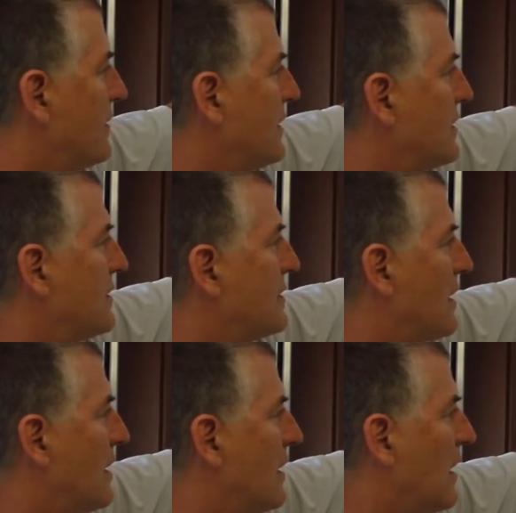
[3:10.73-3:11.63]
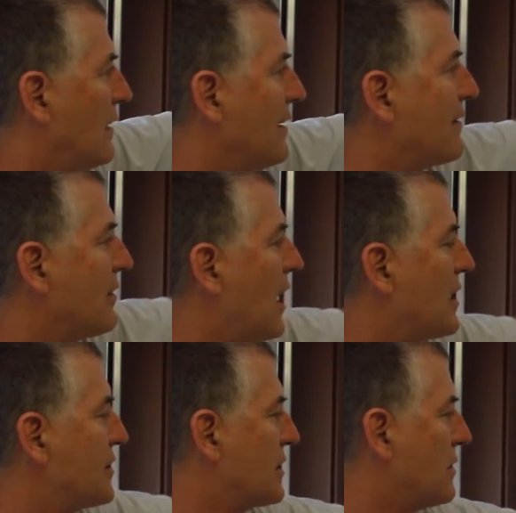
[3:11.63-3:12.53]
This is a
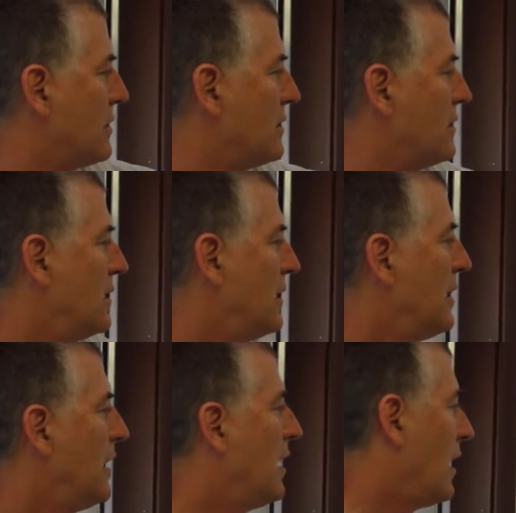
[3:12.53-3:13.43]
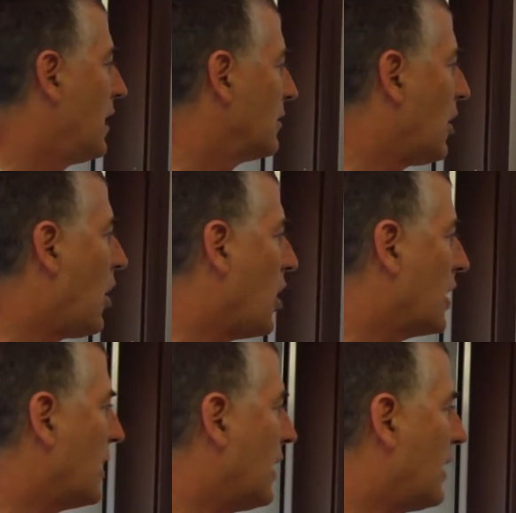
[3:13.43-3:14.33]
lithological
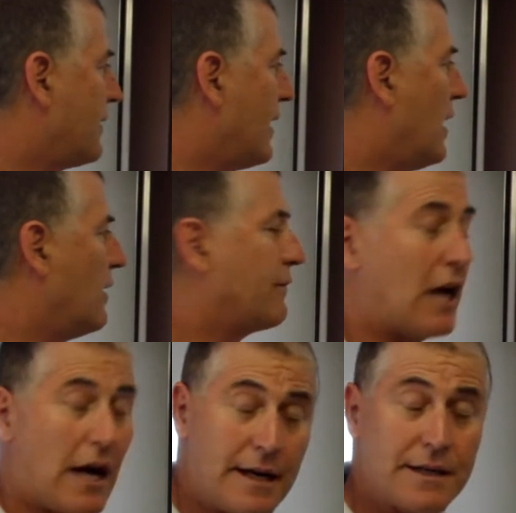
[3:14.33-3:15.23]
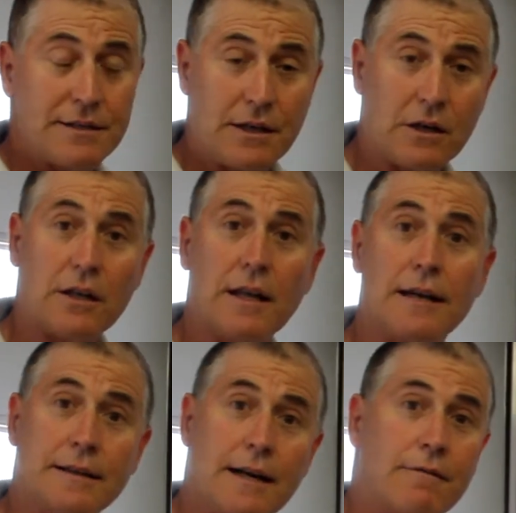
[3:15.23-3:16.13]
log of cuttings that are
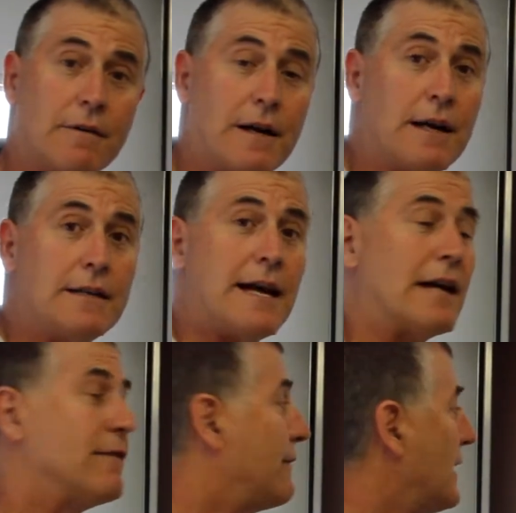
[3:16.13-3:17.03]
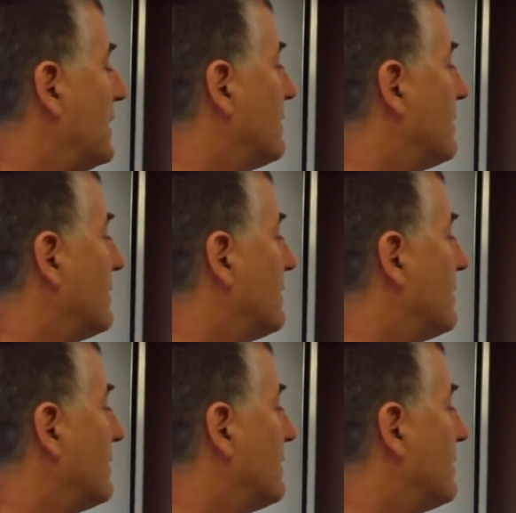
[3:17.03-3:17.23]
collected every 10 feet